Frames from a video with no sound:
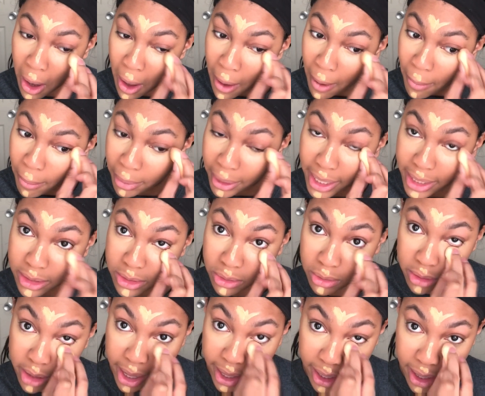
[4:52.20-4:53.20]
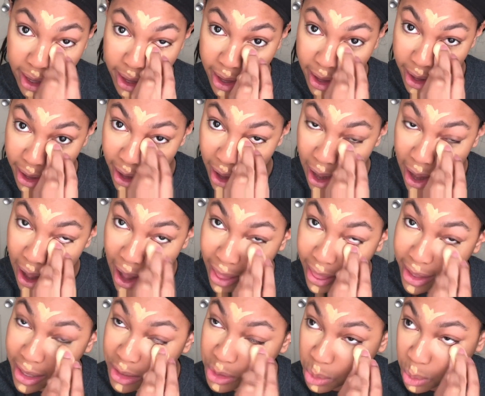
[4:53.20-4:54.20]
But I do like it. I think
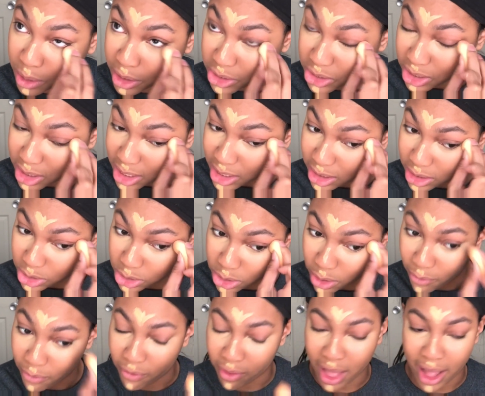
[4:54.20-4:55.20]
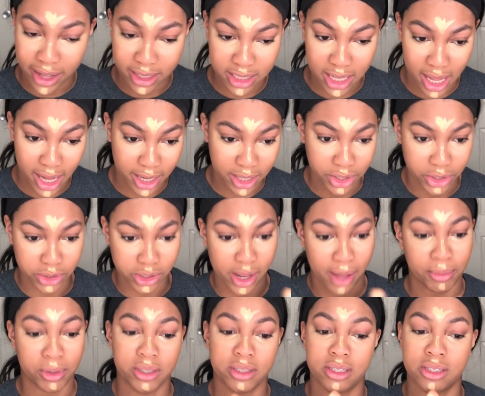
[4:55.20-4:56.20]
it's weird just because there's no flat side, and usually I'm
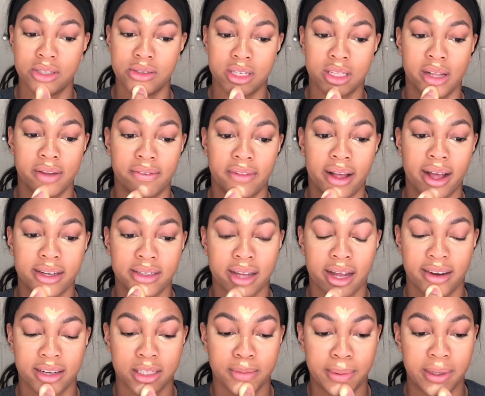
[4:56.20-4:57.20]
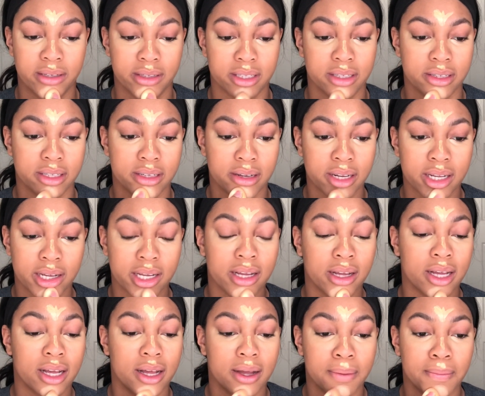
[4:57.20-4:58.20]
used to using the flat side of sponges.
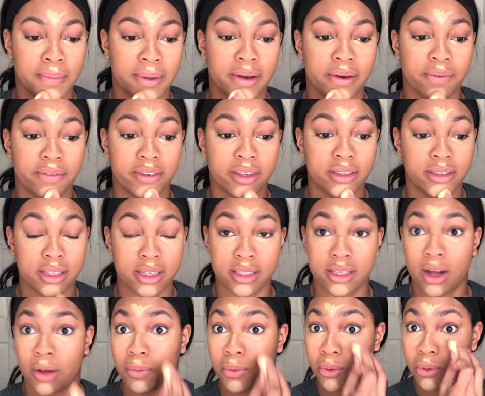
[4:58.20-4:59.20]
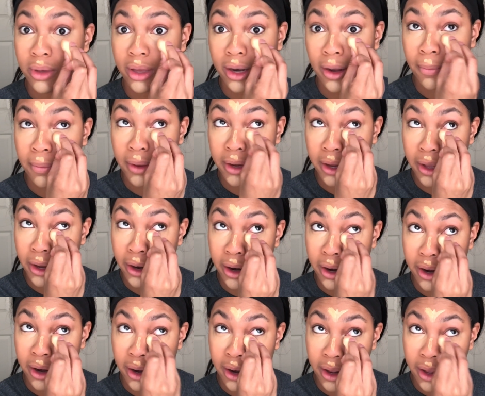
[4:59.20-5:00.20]
But it really does help you get up in here
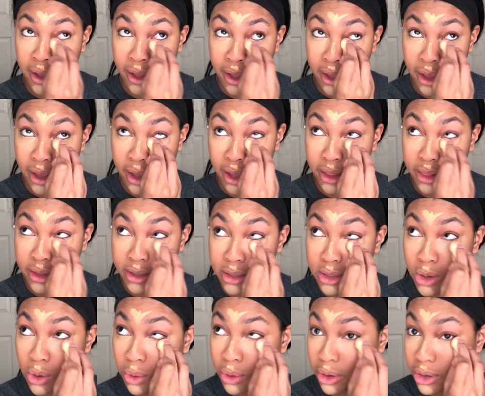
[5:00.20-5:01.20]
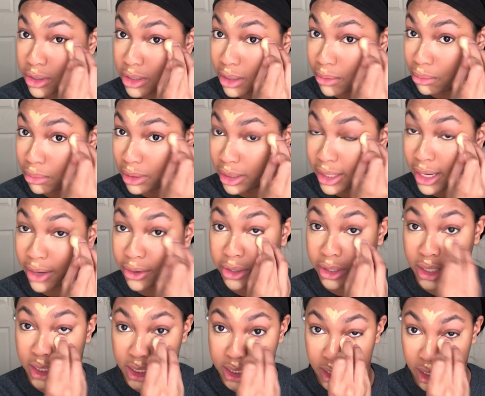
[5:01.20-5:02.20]
in these corners and blend out your
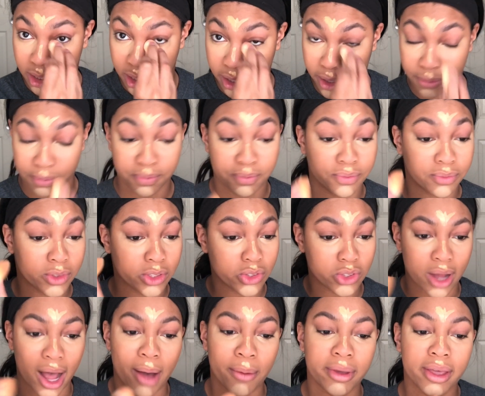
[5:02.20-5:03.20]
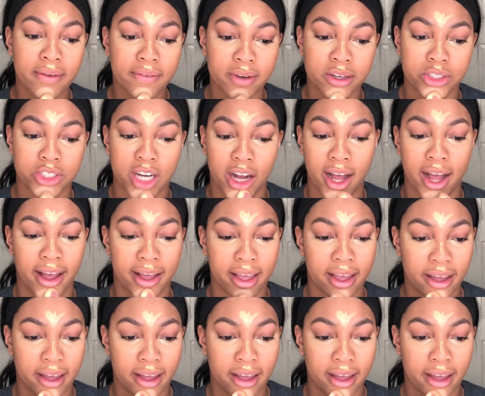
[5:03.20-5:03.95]
concealer. So I would give it a try